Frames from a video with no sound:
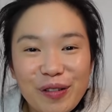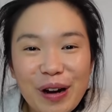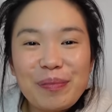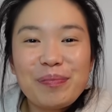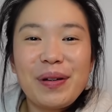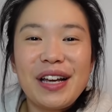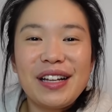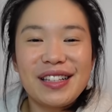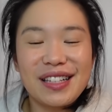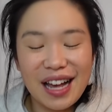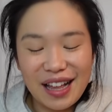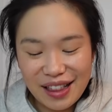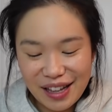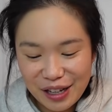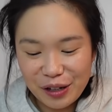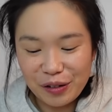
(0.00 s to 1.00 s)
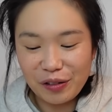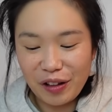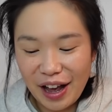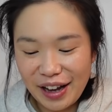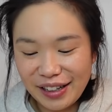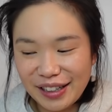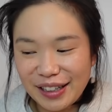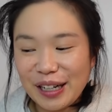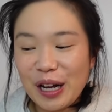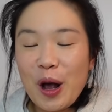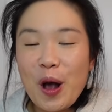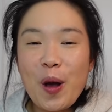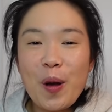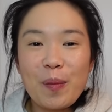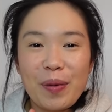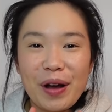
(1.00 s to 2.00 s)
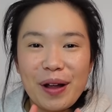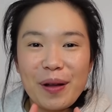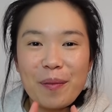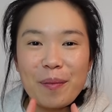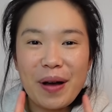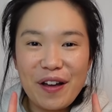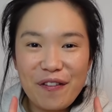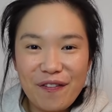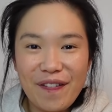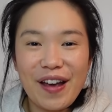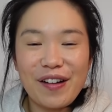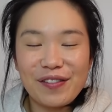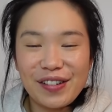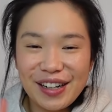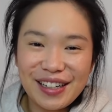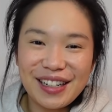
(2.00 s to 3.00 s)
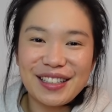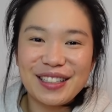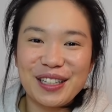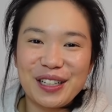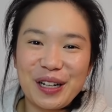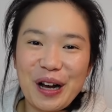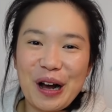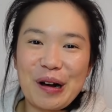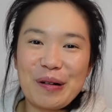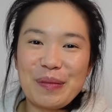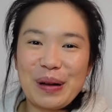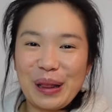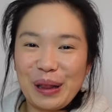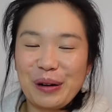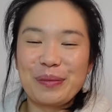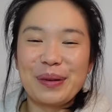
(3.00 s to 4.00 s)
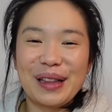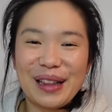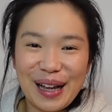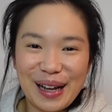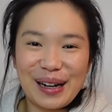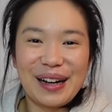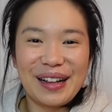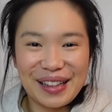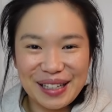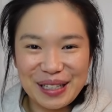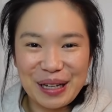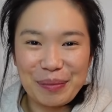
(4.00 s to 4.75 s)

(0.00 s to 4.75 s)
red beans, I think you'll like it, but my favorite is gonna come a little bit later in this